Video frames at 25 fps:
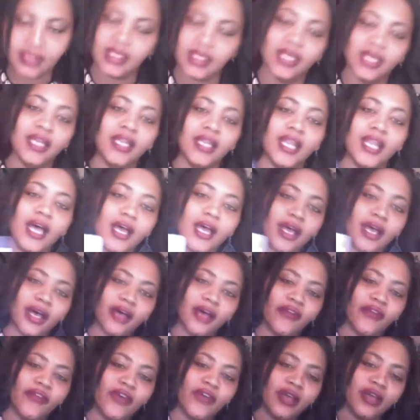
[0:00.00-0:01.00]

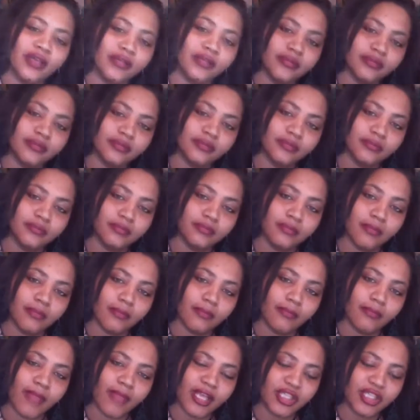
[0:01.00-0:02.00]
Love.
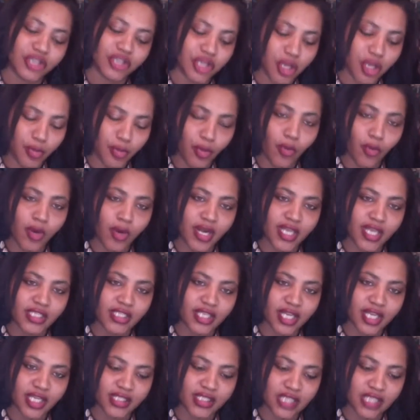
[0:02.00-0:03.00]
Make sure you're pouring into
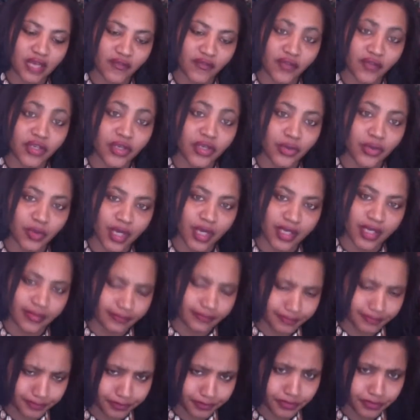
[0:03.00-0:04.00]
yourself and doing
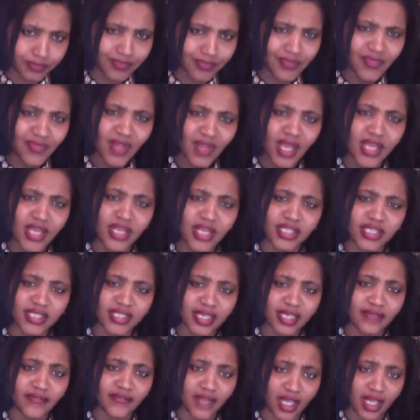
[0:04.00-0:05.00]
your
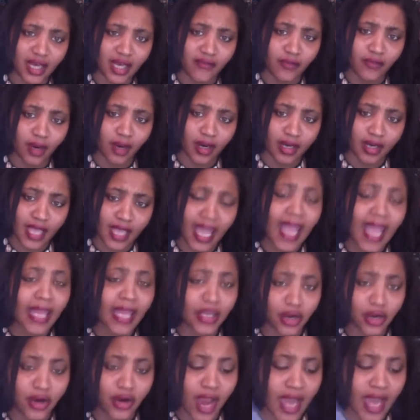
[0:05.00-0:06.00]
self-love work and
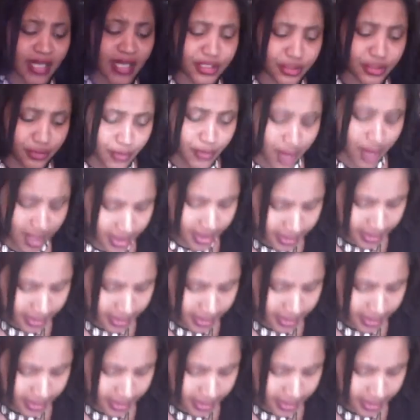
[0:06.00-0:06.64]
your gratitude work.